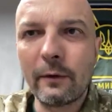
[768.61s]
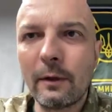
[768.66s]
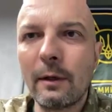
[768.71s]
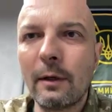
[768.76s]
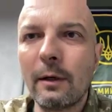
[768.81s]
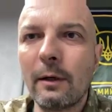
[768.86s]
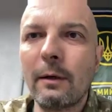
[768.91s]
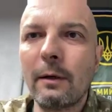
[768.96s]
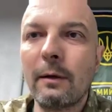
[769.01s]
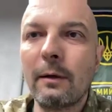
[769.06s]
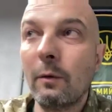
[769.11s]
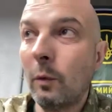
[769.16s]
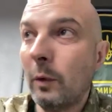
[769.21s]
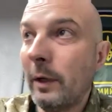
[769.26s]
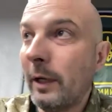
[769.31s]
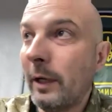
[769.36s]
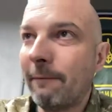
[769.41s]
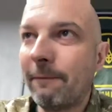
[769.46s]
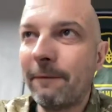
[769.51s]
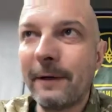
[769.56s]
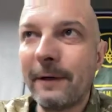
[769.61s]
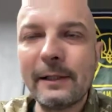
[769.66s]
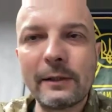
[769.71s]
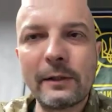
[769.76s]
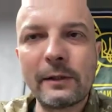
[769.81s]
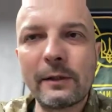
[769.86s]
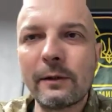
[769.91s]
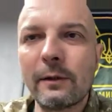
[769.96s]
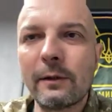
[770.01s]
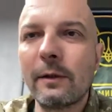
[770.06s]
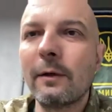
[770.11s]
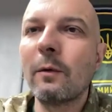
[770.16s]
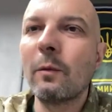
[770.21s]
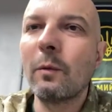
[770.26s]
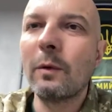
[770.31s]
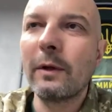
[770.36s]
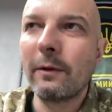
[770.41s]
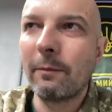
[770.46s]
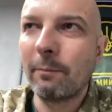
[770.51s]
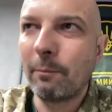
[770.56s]
Uh, we are friends uh,
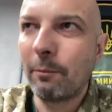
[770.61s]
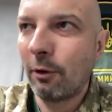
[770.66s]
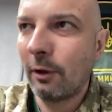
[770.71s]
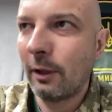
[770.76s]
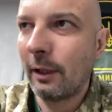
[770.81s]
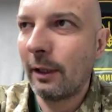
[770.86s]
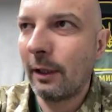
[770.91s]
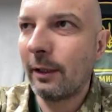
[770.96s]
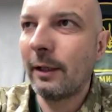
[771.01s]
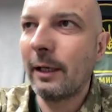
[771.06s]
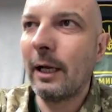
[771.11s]
with Poland